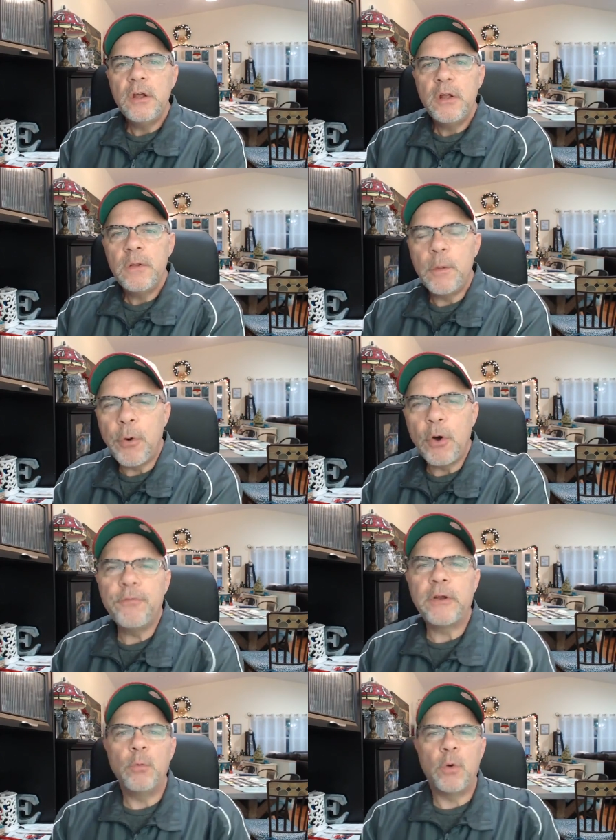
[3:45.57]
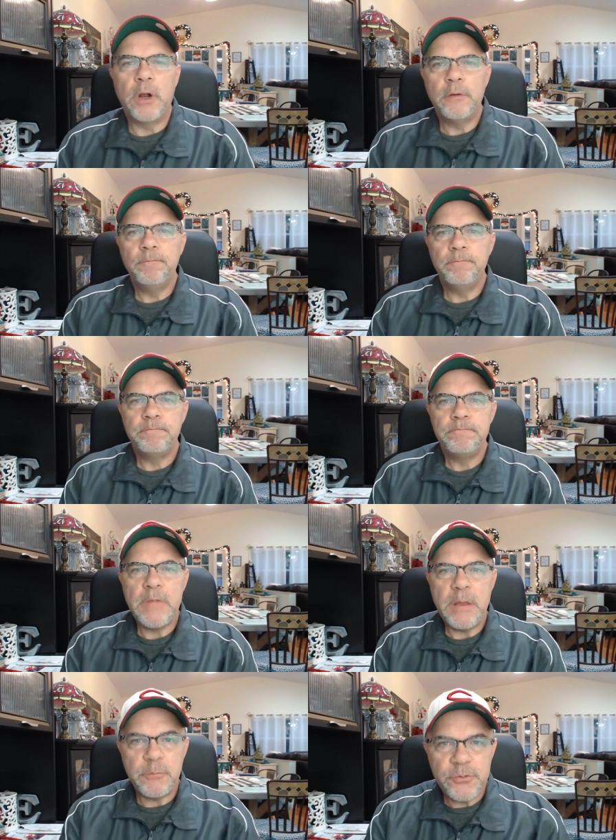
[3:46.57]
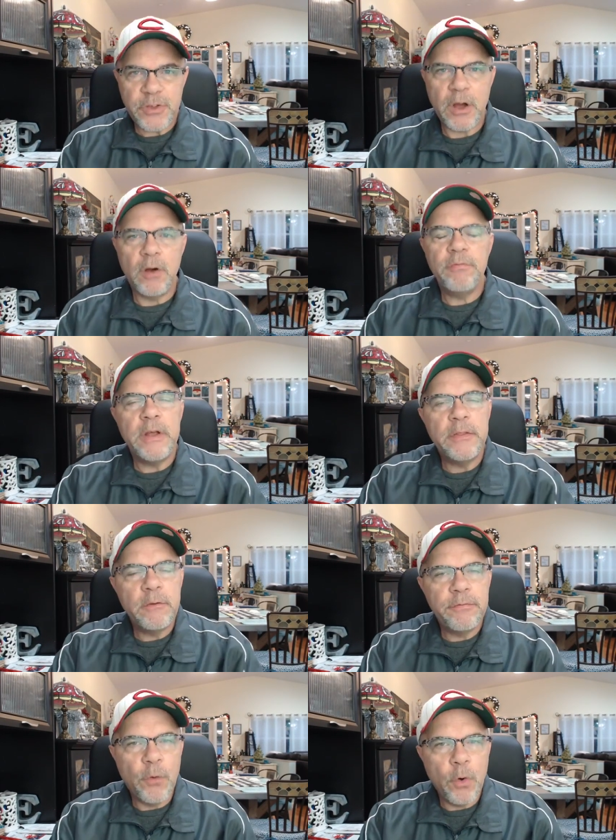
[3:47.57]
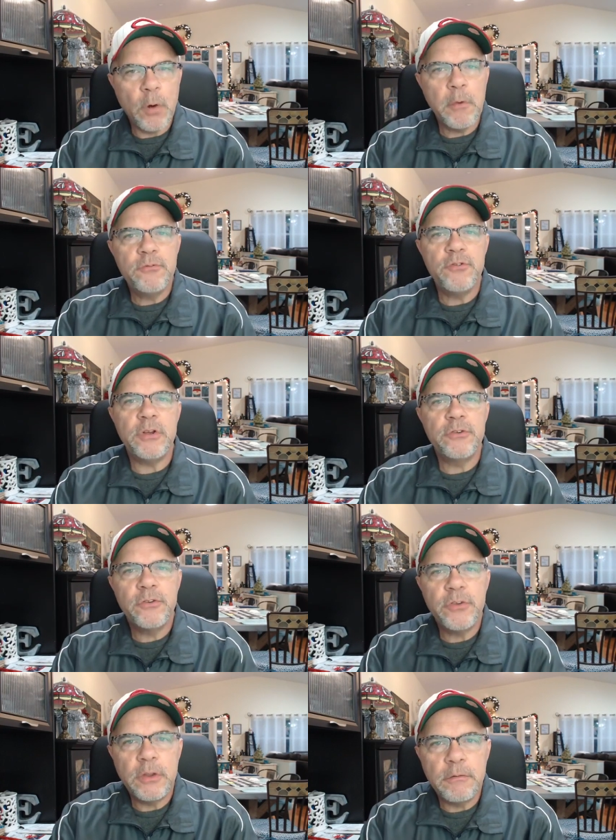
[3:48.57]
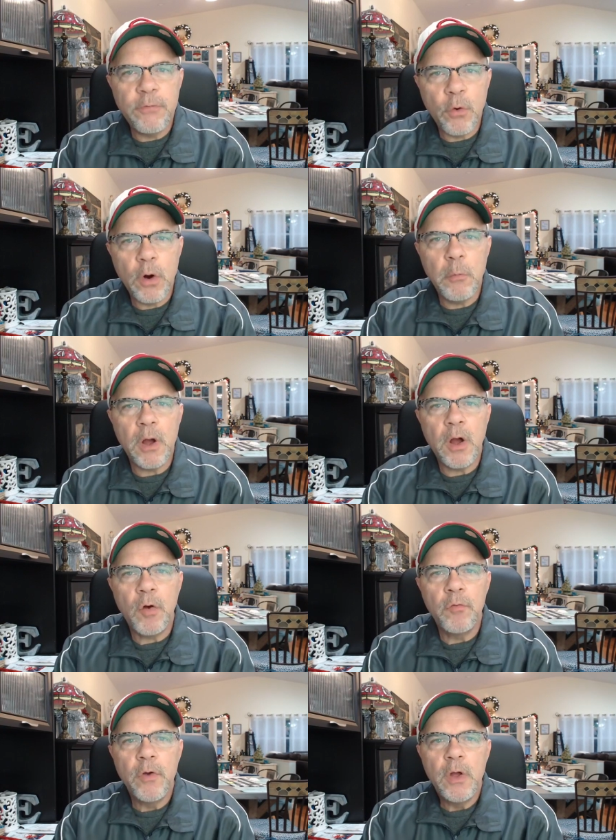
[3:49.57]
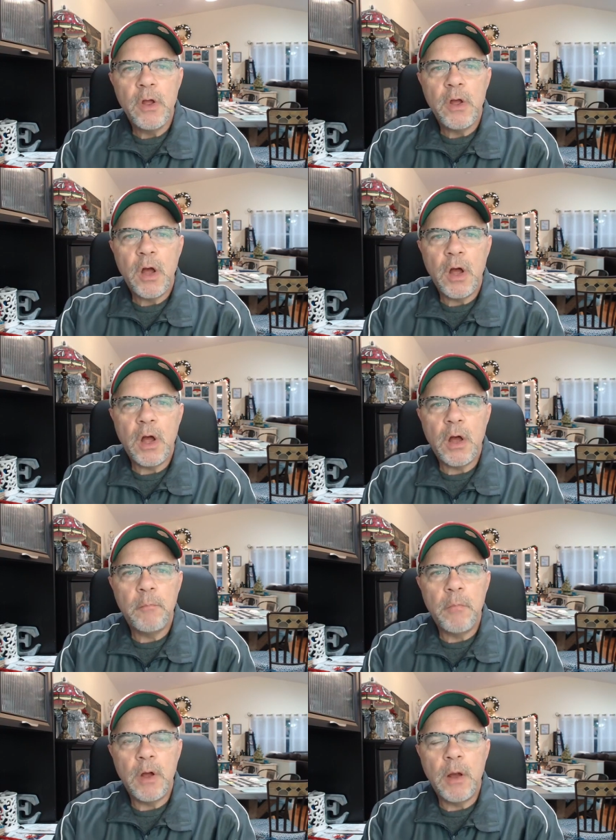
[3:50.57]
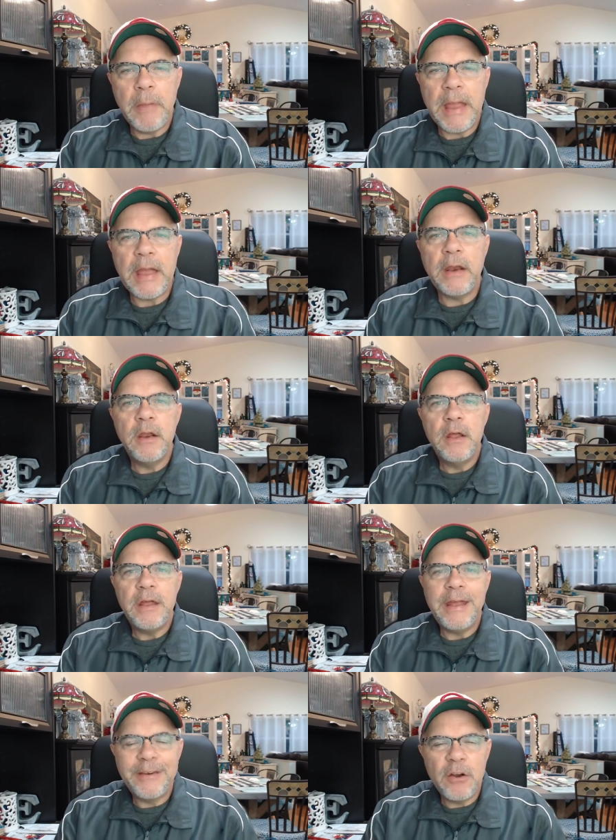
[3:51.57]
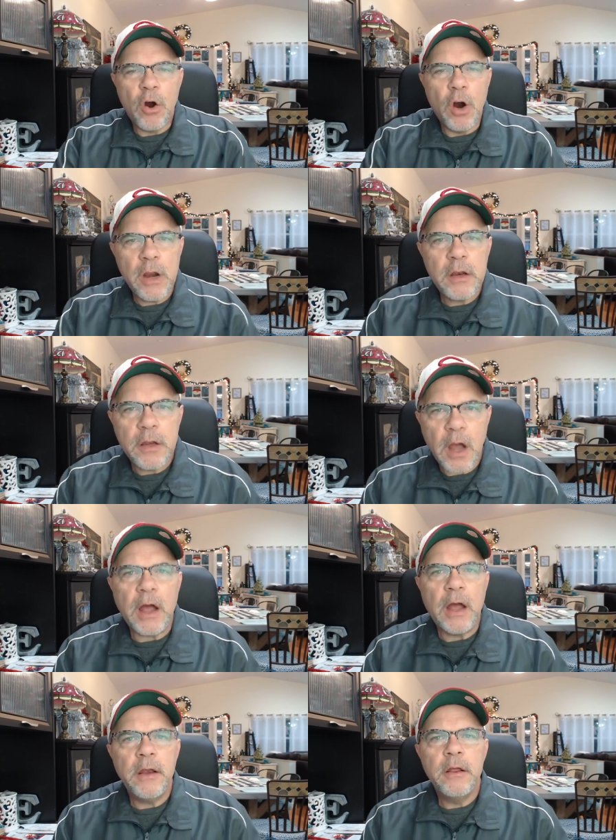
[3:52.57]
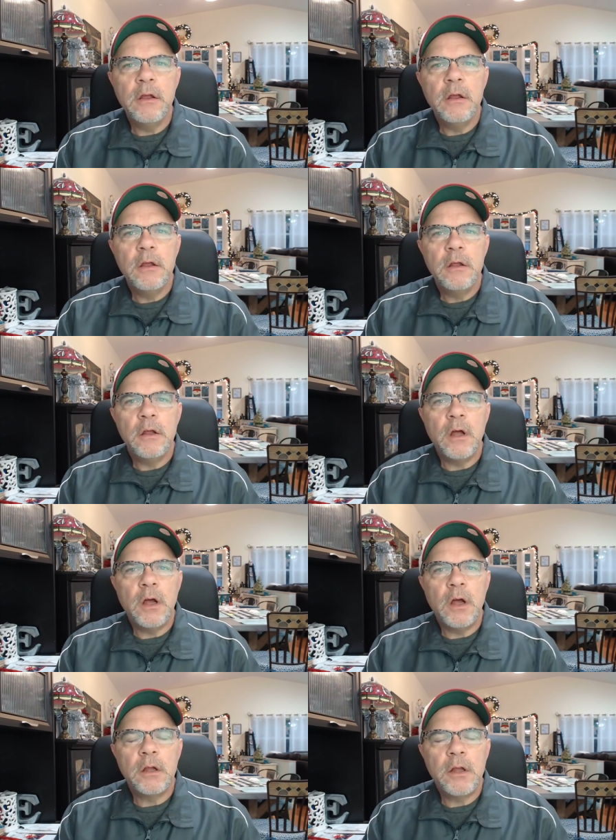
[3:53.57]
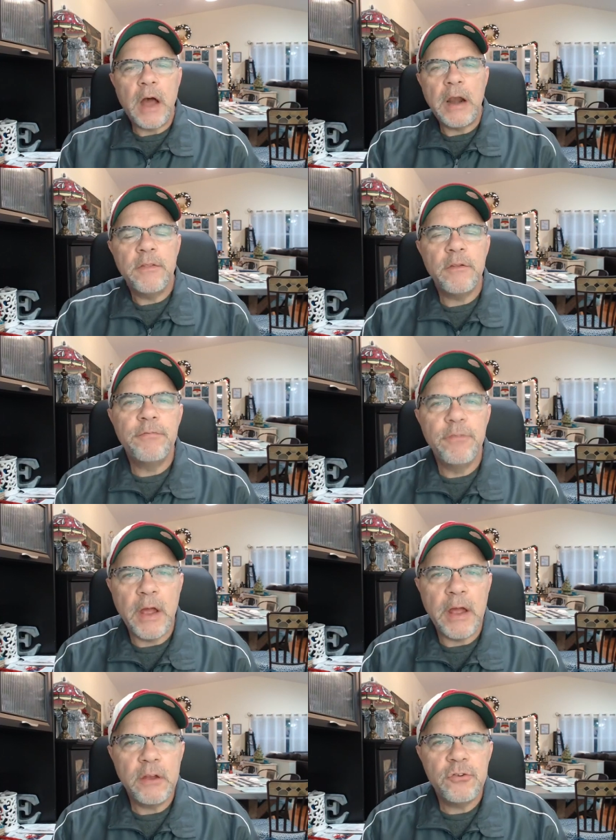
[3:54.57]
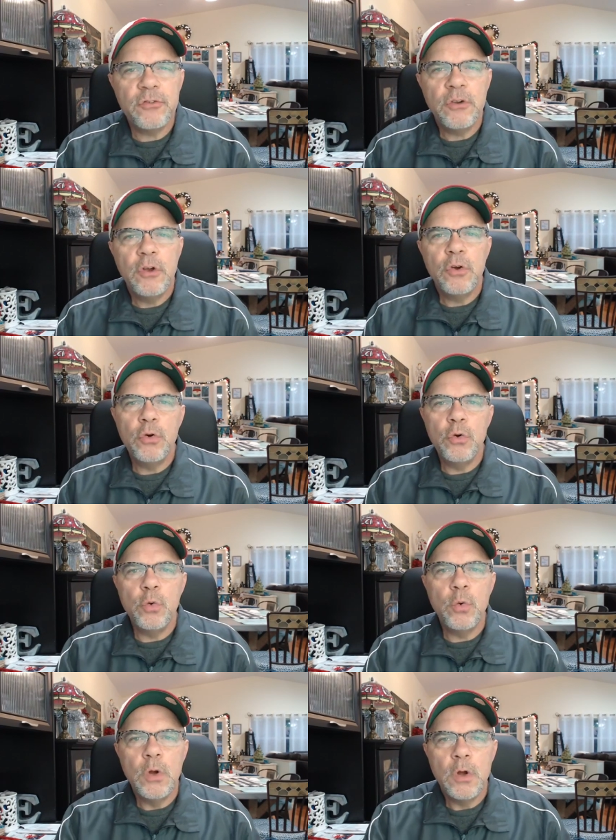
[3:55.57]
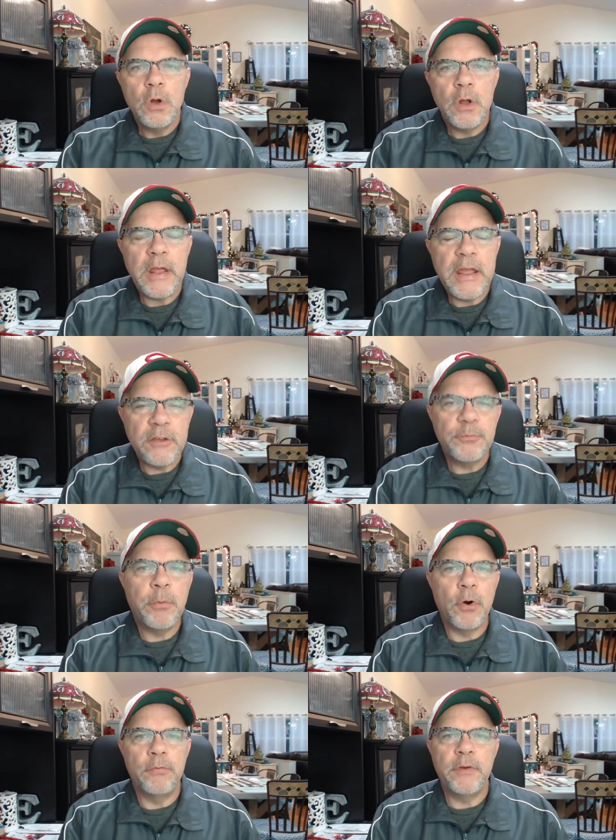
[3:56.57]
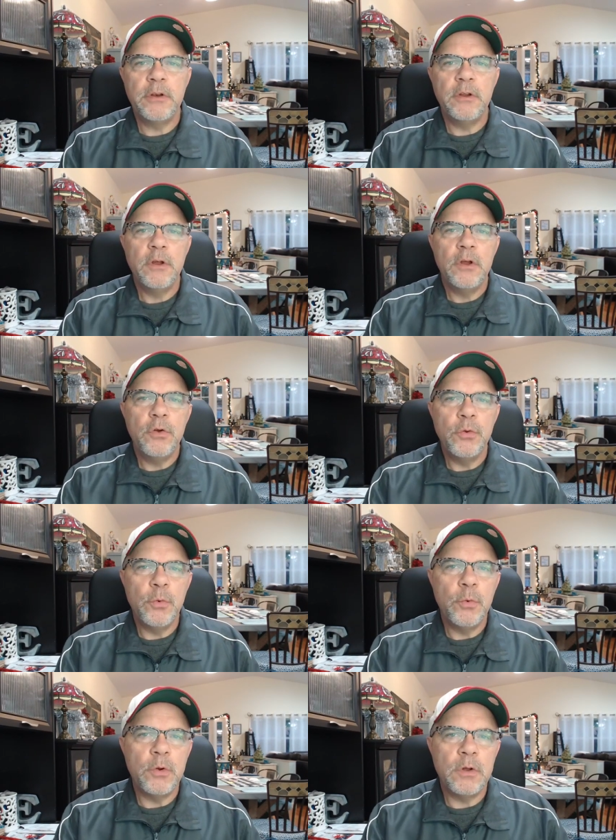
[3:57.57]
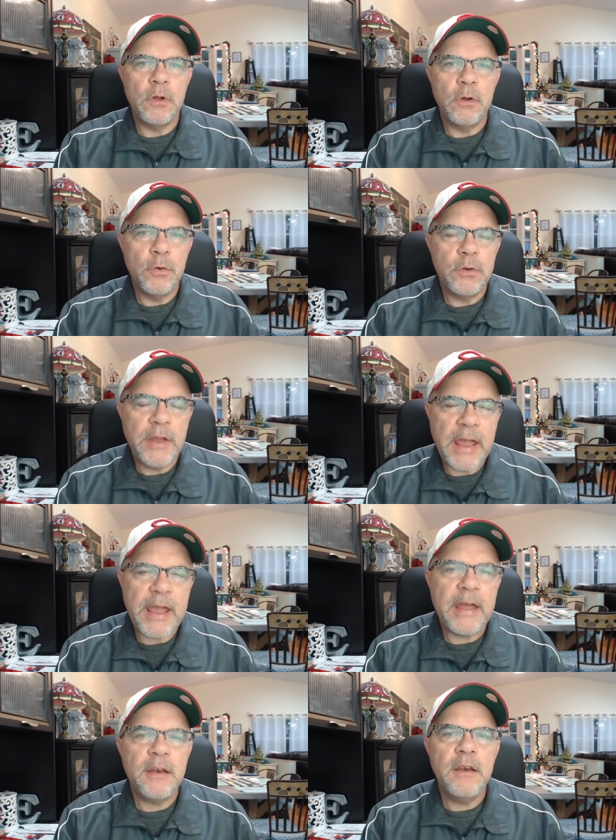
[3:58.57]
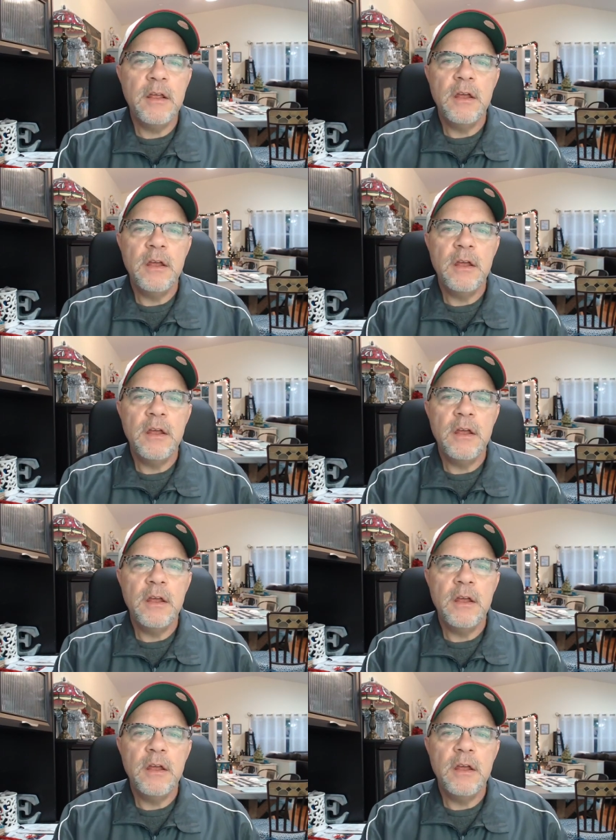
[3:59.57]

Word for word: the perfect one himself in the form of Jesus, in the form of um, a man, incarnate God, uh, God in the flesh, who is perfect, who who can